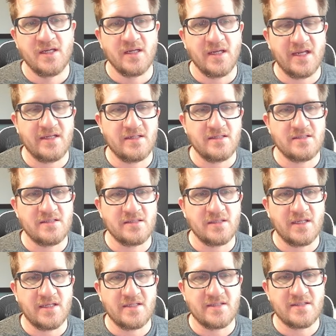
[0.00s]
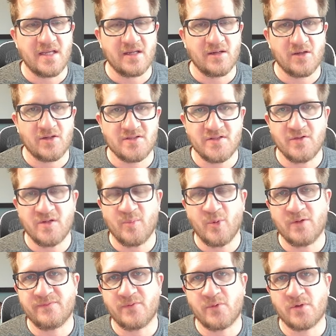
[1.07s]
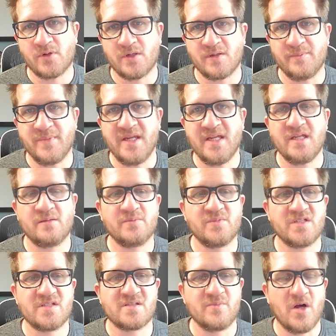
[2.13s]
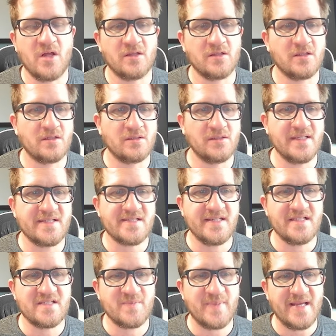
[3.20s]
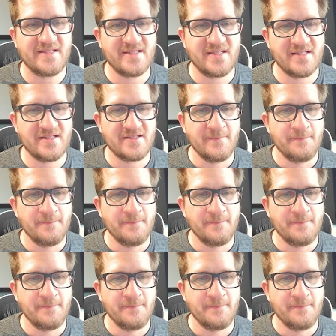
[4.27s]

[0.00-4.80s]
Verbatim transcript: and is suitable for medium to smaller listening spaces.